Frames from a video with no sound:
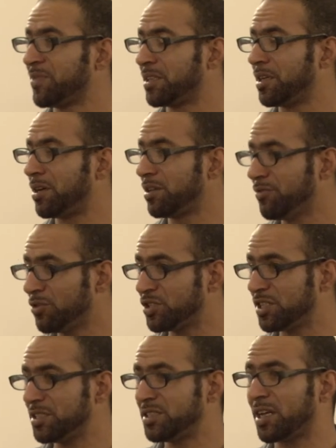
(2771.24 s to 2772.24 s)
There are
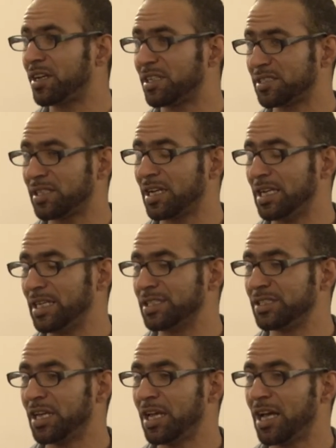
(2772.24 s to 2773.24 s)
refugees, there are
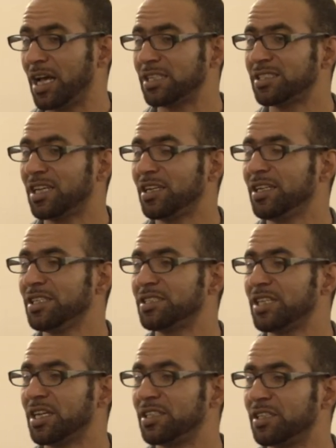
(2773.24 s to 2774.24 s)
asylees.
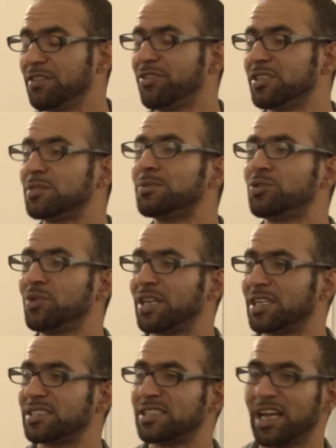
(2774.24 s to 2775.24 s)
Asylees, the difference between
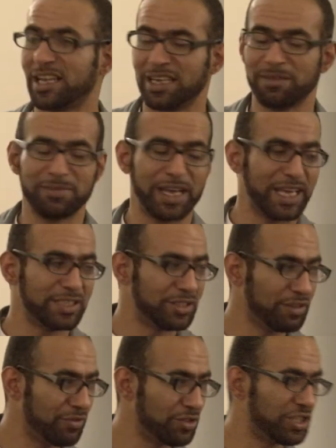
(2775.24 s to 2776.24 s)
asylum and
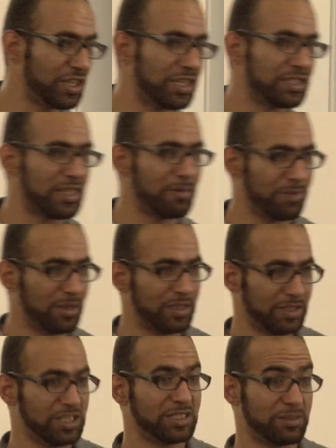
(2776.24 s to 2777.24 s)
refugee, some,
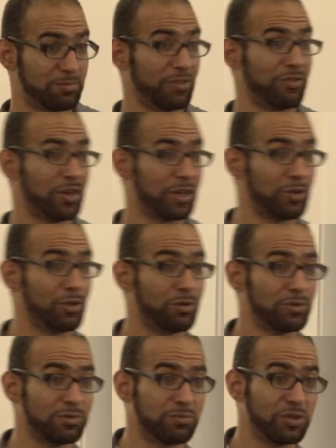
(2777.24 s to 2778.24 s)
uh, just before I
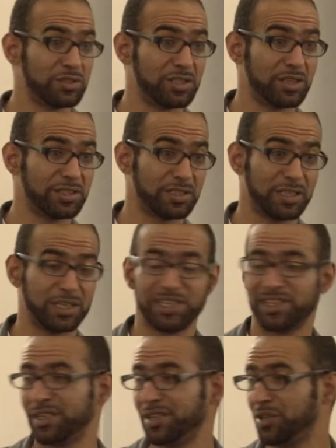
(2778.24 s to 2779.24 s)
go, because there is a
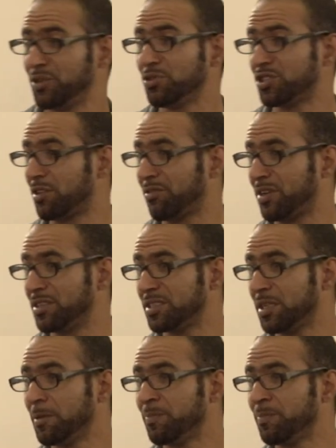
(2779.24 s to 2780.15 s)
huge difference.